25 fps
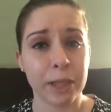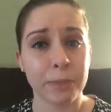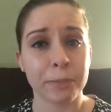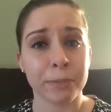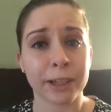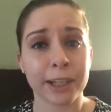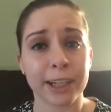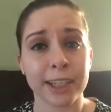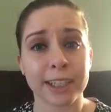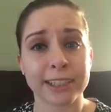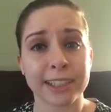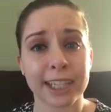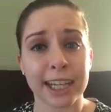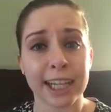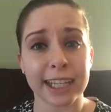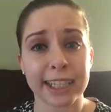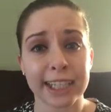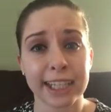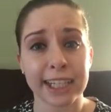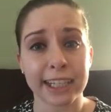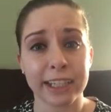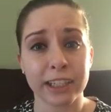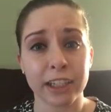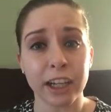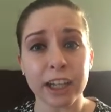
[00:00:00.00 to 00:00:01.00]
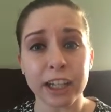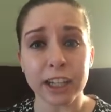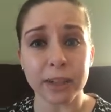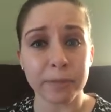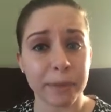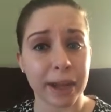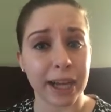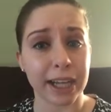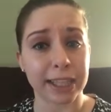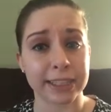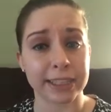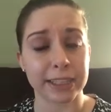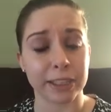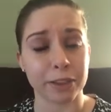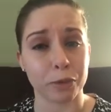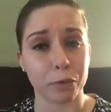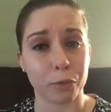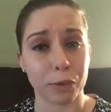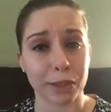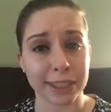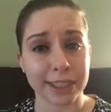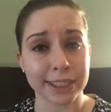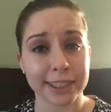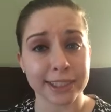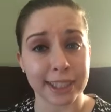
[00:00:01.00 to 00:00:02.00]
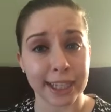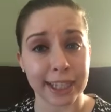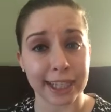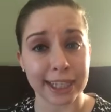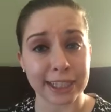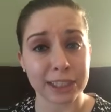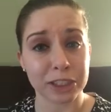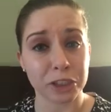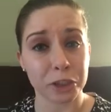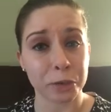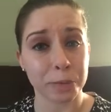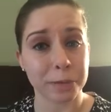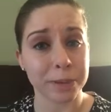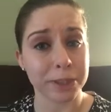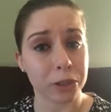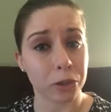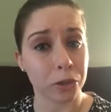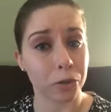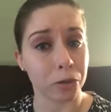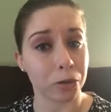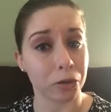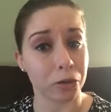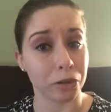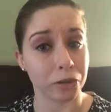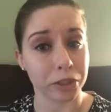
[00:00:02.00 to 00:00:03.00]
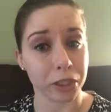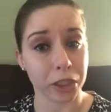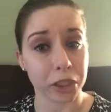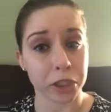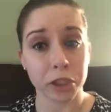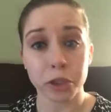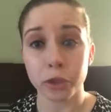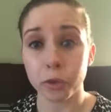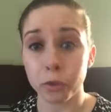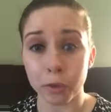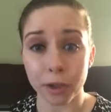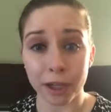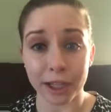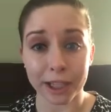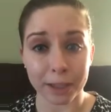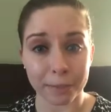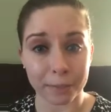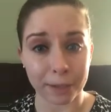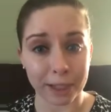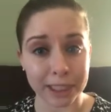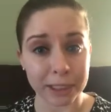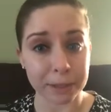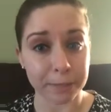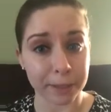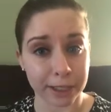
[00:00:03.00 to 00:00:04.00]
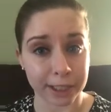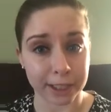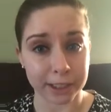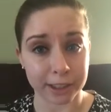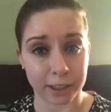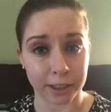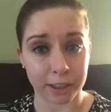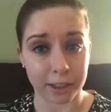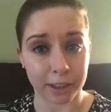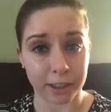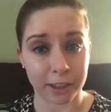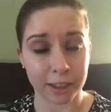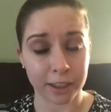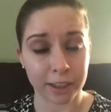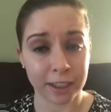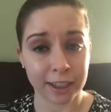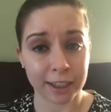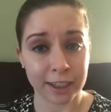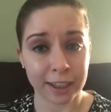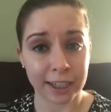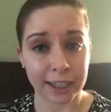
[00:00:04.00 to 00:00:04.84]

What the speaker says: because I cannot imagine what it's like to be told you won the Best Picture